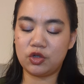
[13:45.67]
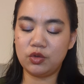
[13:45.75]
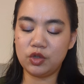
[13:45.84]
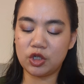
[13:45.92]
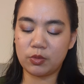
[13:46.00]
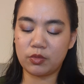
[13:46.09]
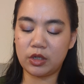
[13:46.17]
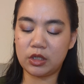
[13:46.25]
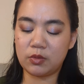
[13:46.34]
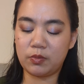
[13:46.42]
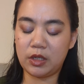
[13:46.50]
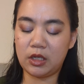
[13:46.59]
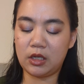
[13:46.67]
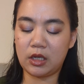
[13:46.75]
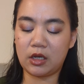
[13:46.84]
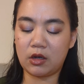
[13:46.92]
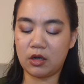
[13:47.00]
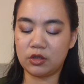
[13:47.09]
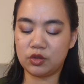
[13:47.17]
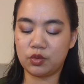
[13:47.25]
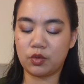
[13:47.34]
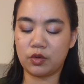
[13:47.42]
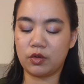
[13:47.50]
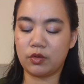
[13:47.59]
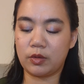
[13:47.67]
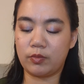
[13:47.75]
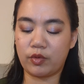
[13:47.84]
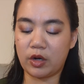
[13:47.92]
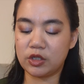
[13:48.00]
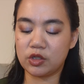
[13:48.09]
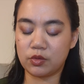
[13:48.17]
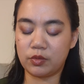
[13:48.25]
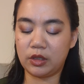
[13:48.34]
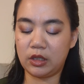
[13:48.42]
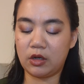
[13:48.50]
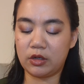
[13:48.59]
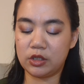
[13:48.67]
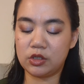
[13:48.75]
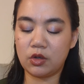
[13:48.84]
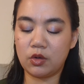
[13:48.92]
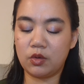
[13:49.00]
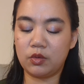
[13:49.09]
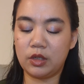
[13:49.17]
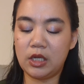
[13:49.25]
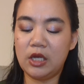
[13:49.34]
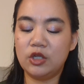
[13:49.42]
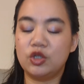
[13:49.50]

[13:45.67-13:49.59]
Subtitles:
too shimmery to be a contour or a bronzer really on its own,